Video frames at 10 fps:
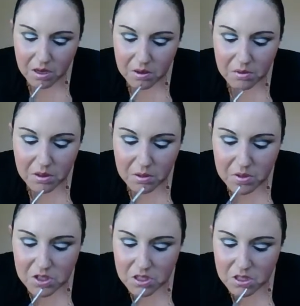I really
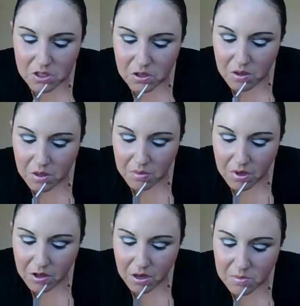wish this showed up
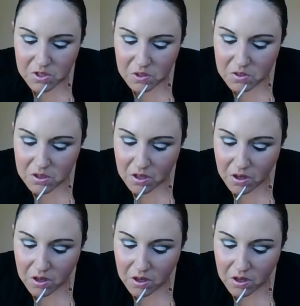better. I'm so sorry,